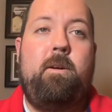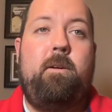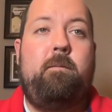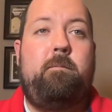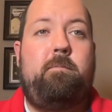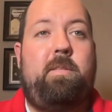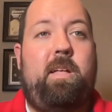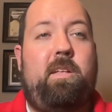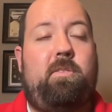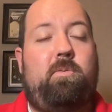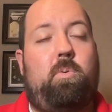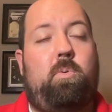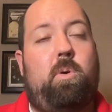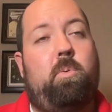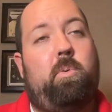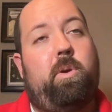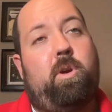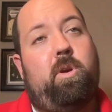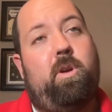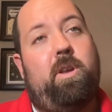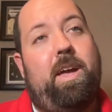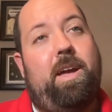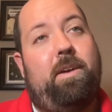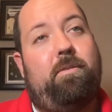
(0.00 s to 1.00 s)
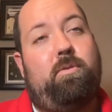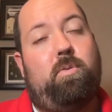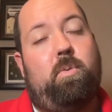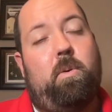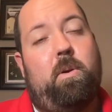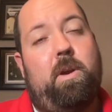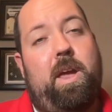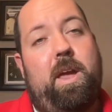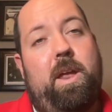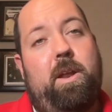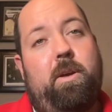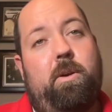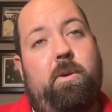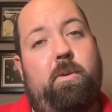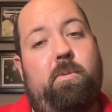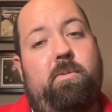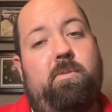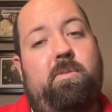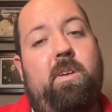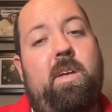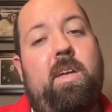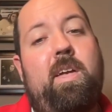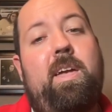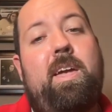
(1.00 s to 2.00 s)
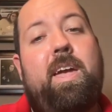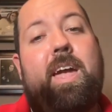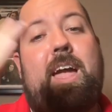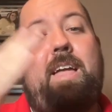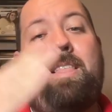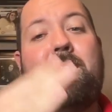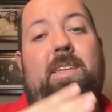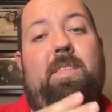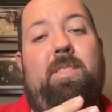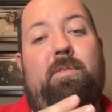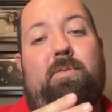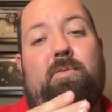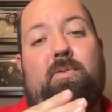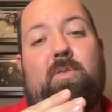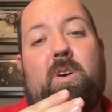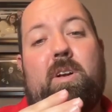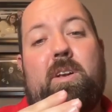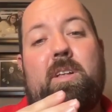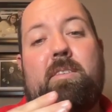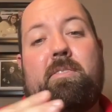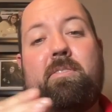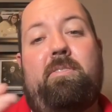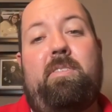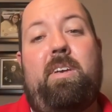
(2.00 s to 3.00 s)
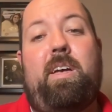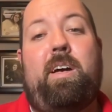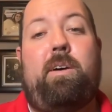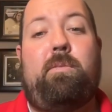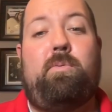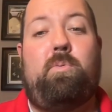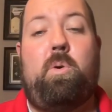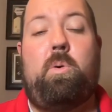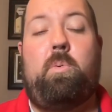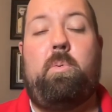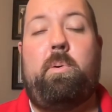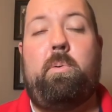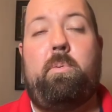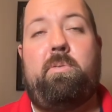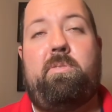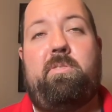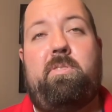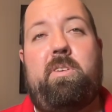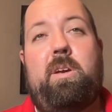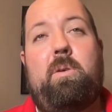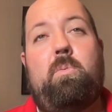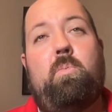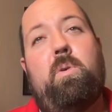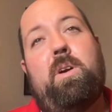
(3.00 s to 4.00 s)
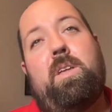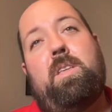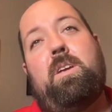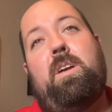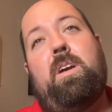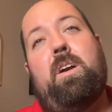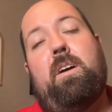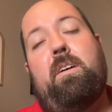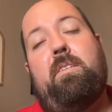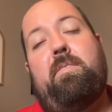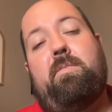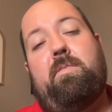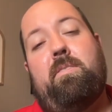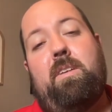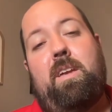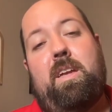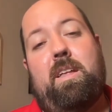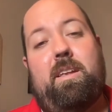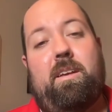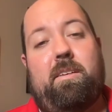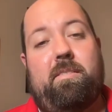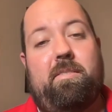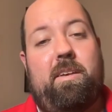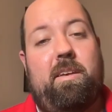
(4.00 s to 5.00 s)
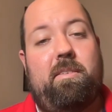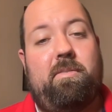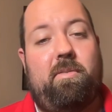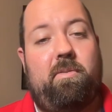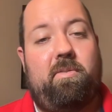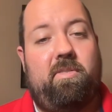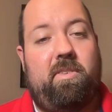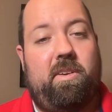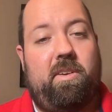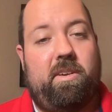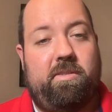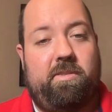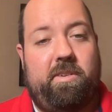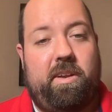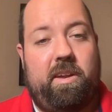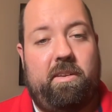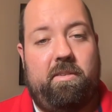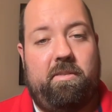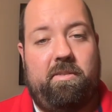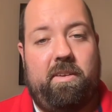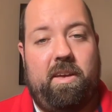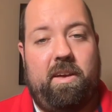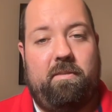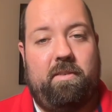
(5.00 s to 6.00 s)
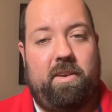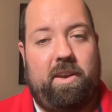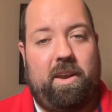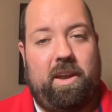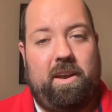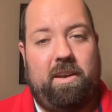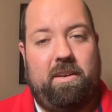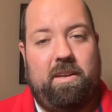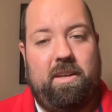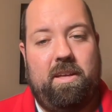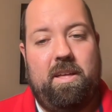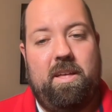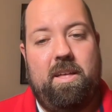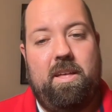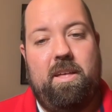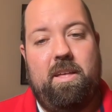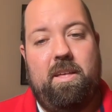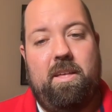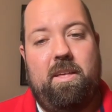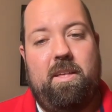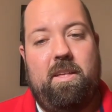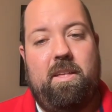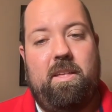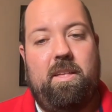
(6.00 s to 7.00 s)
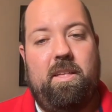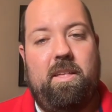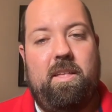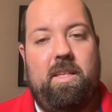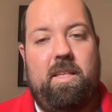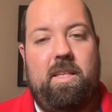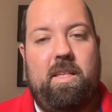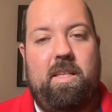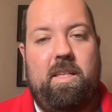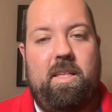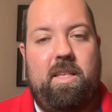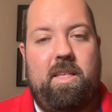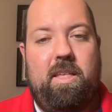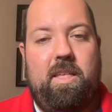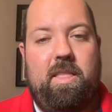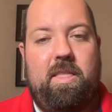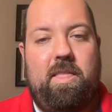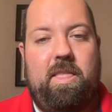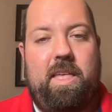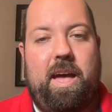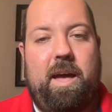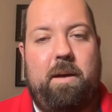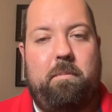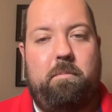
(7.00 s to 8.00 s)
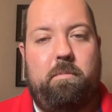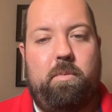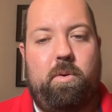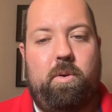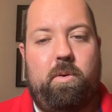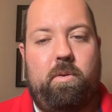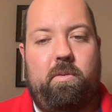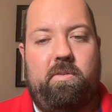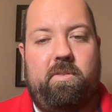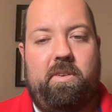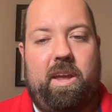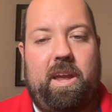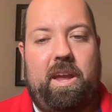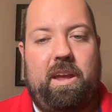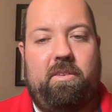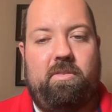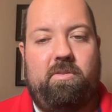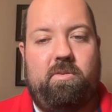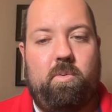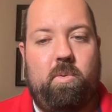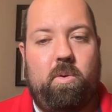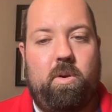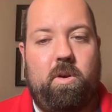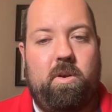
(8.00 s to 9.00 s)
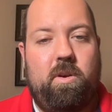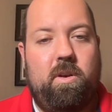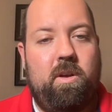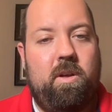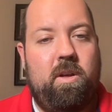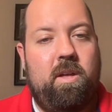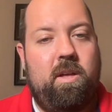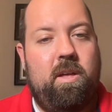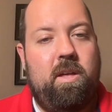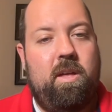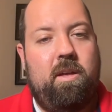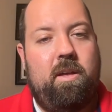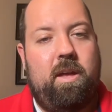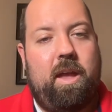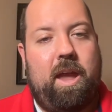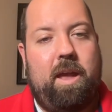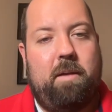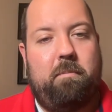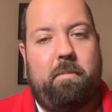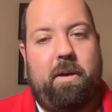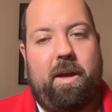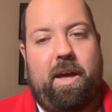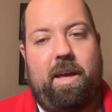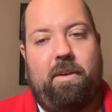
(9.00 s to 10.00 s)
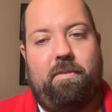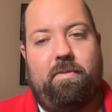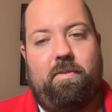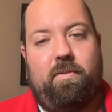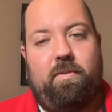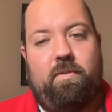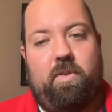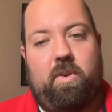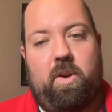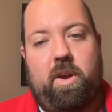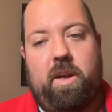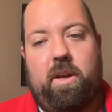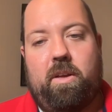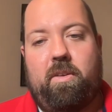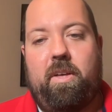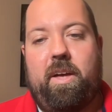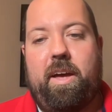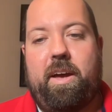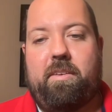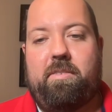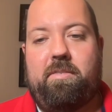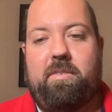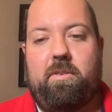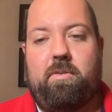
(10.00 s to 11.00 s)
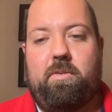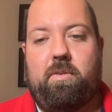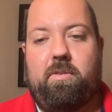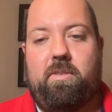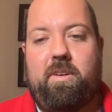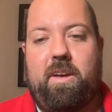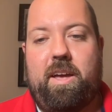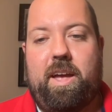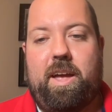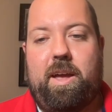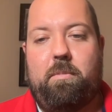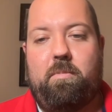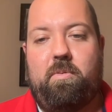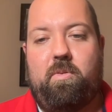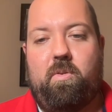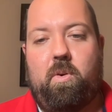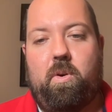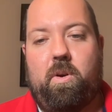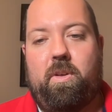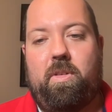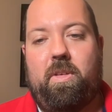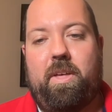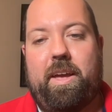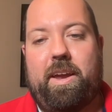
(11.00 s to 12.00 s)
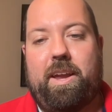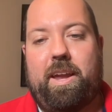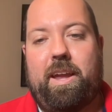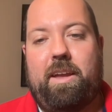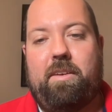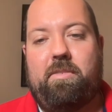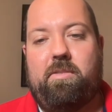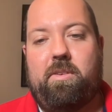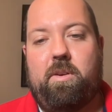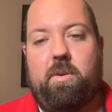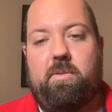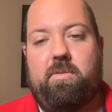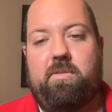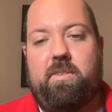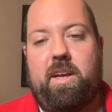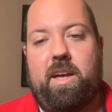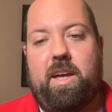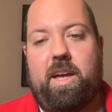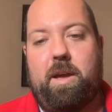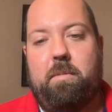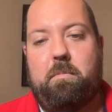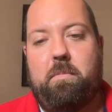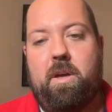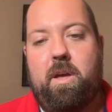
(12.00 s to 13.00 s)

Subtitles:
that's where we could have tornadoes. And then the front itself, where we will see wind gusts in excess of 60 to 70. That moves eastward. And by 3 o'clock Central Time, 4 o'clock East Coast Time,